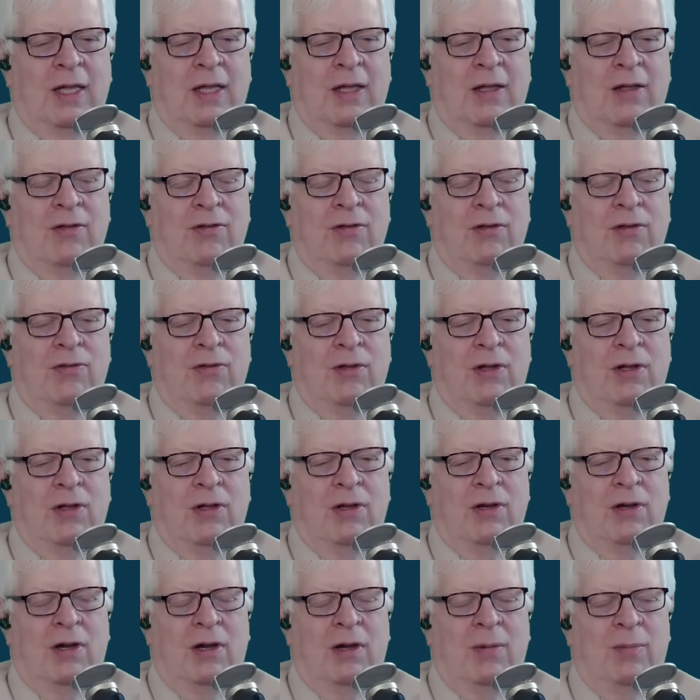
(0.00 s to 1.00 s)
because he's a
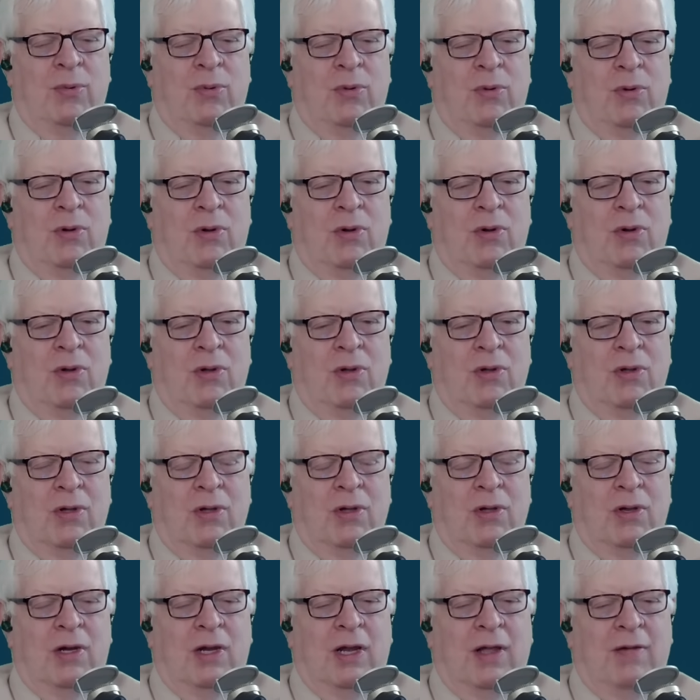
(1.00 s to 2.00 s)
good liberal,
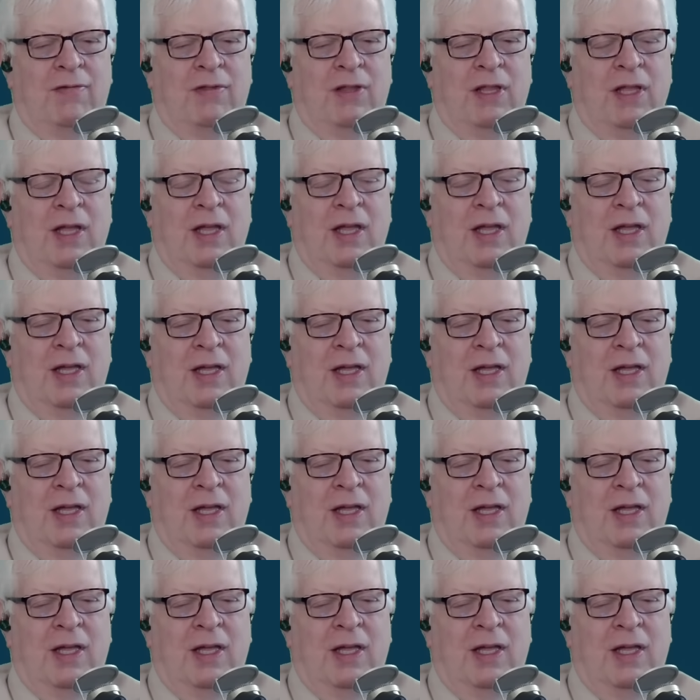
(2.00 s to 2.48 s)
good lefty.